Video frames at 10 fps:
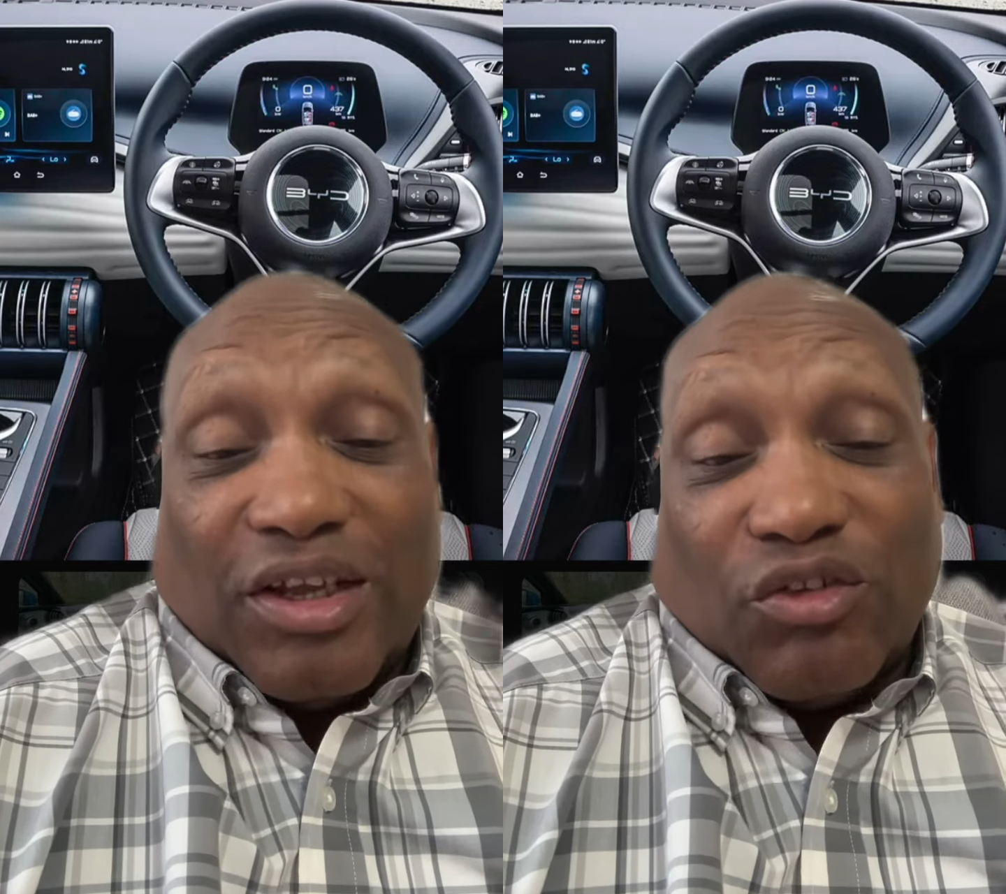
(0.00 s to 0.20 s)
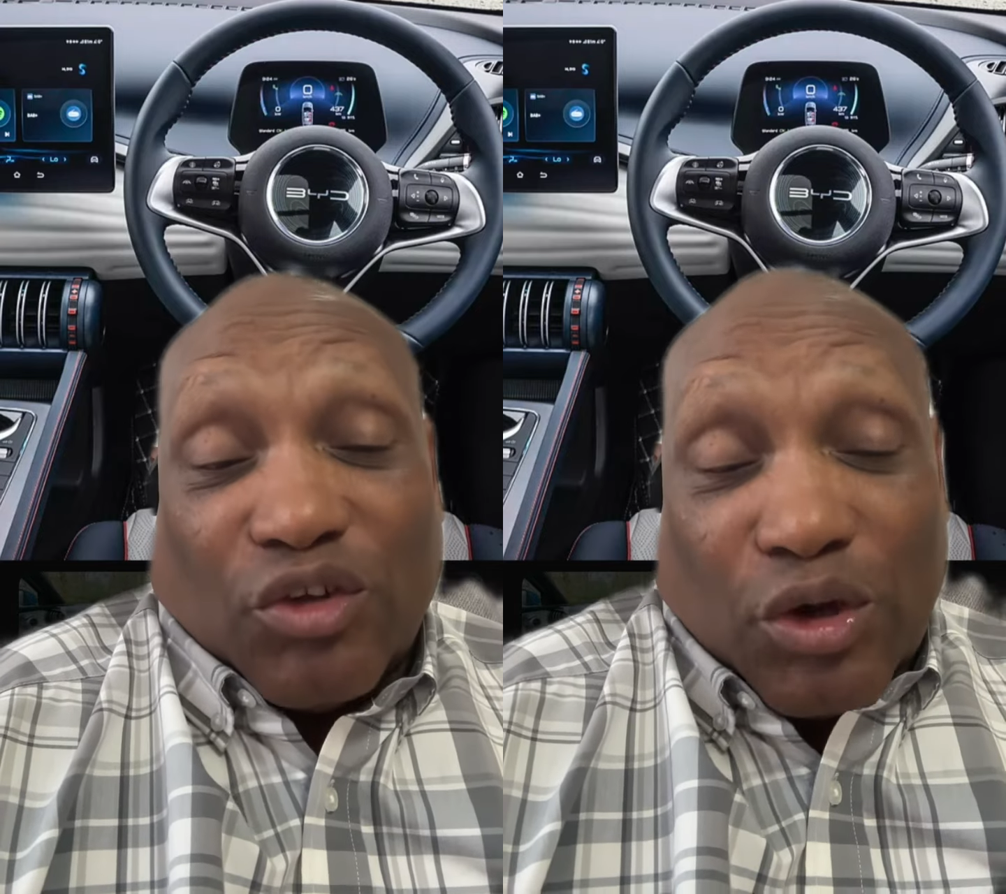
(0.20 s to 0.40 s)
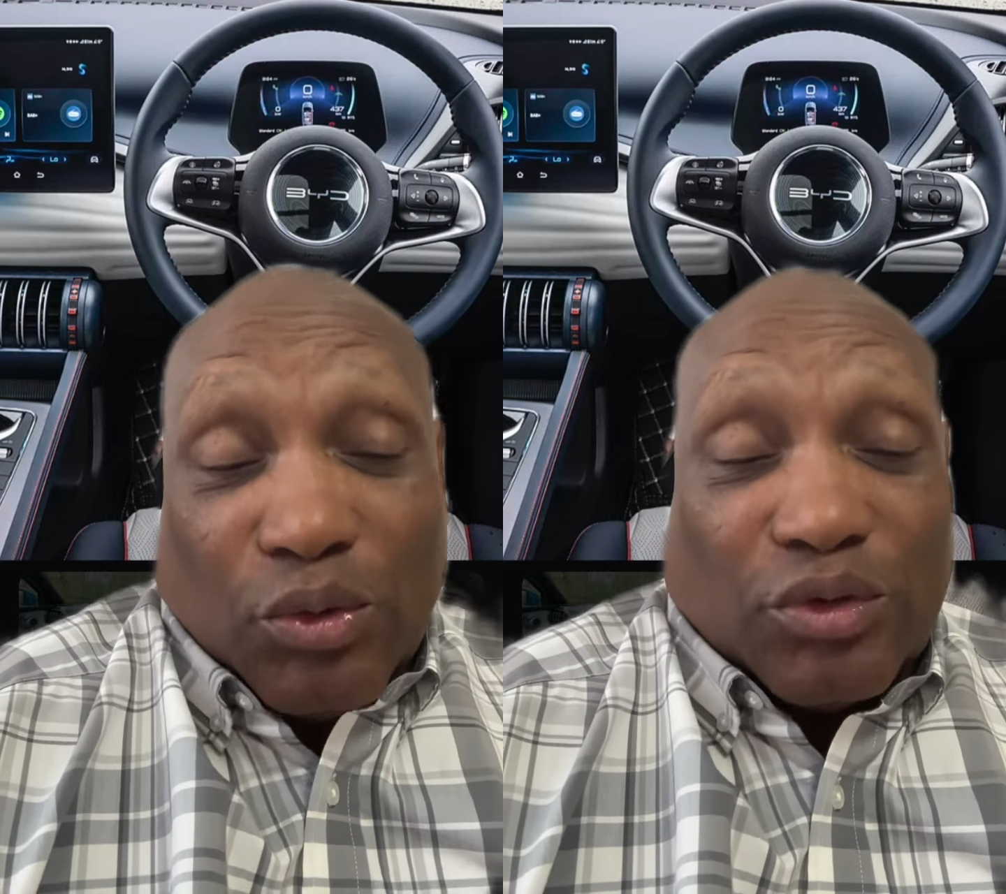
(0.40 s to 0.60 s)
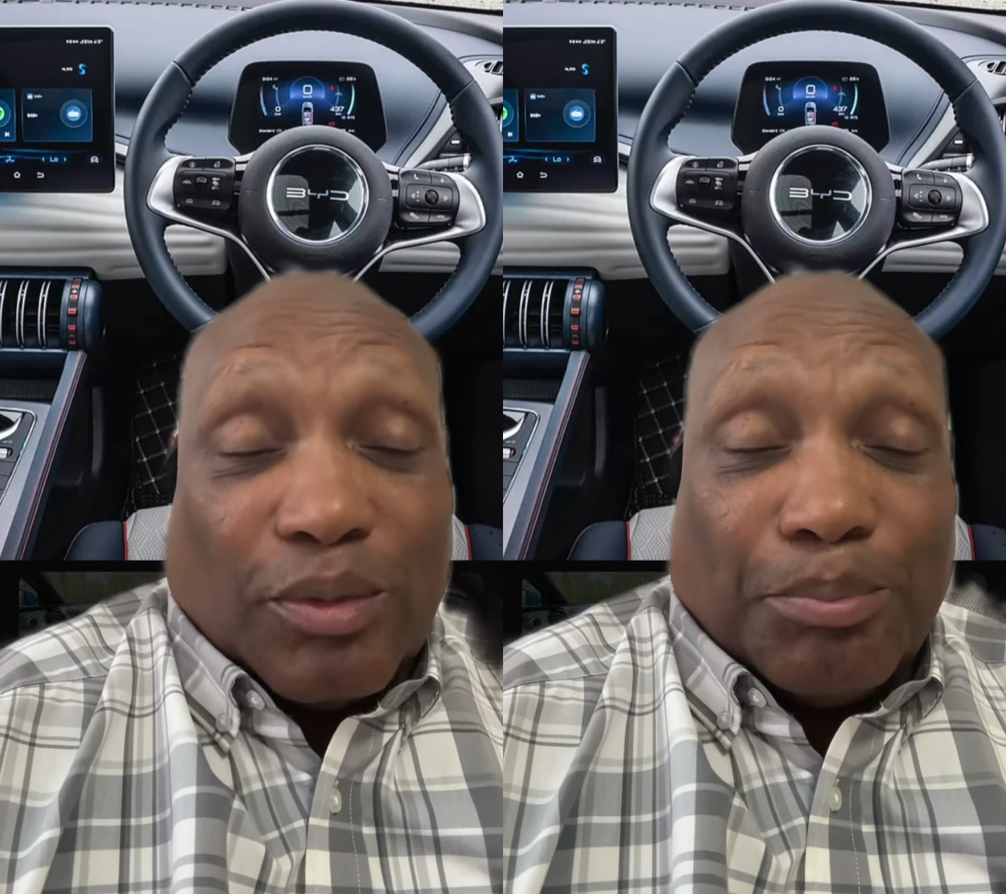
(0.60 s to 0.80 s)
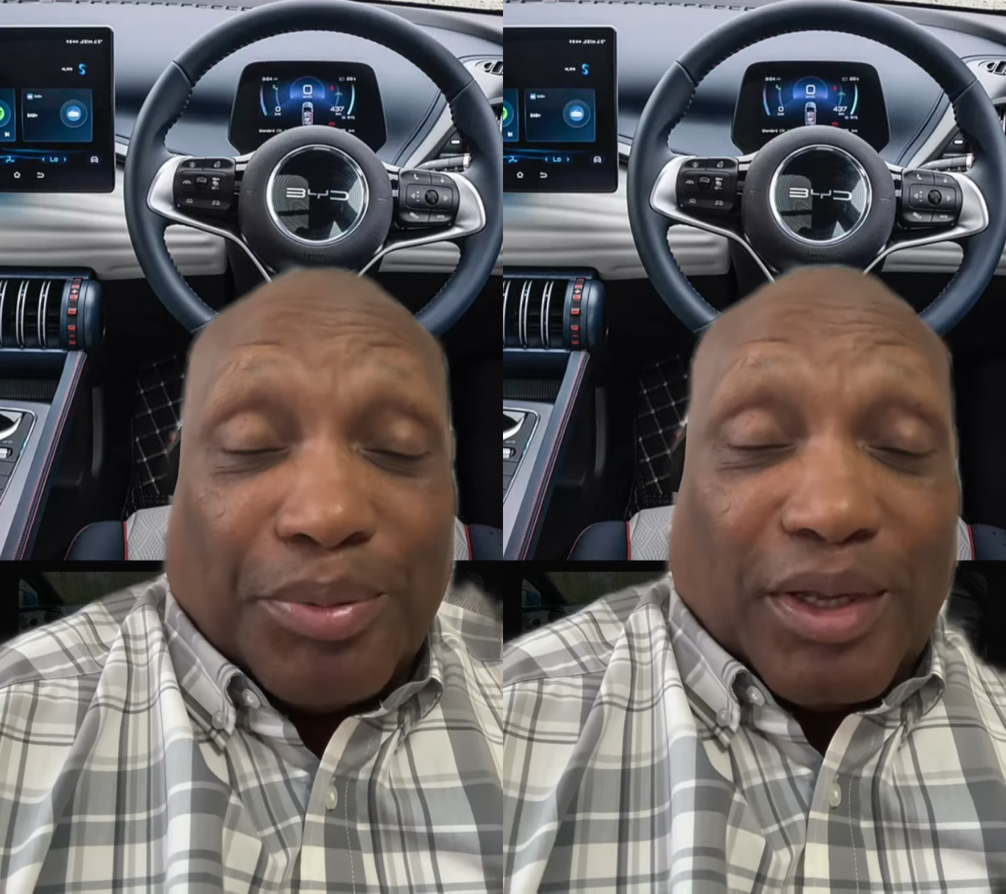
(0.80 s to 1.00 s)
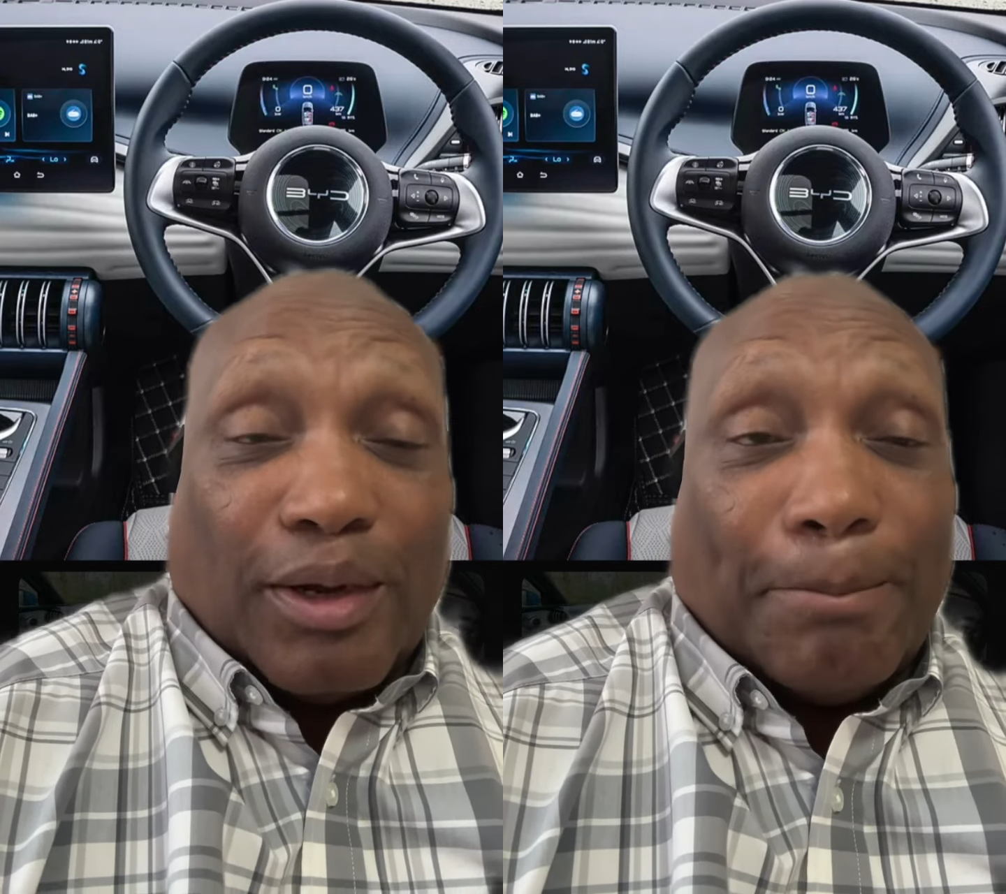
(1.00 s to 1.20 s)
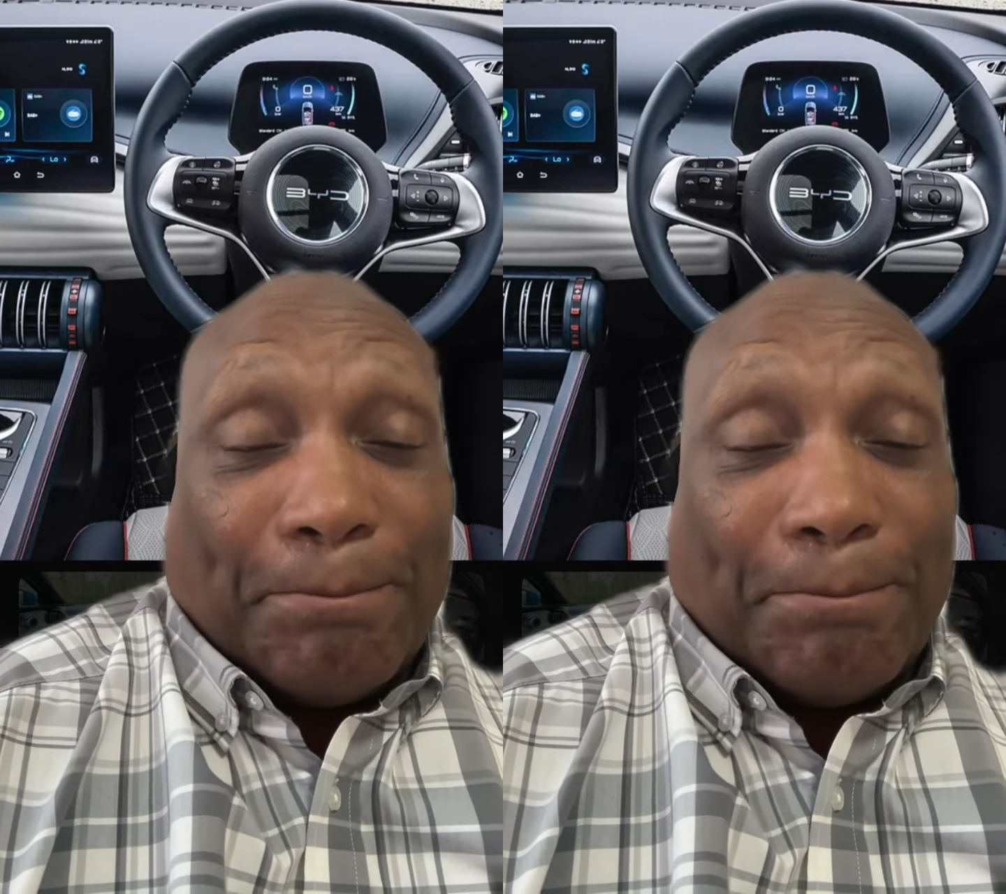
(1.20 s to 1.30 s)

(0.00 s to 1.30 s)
is going to be a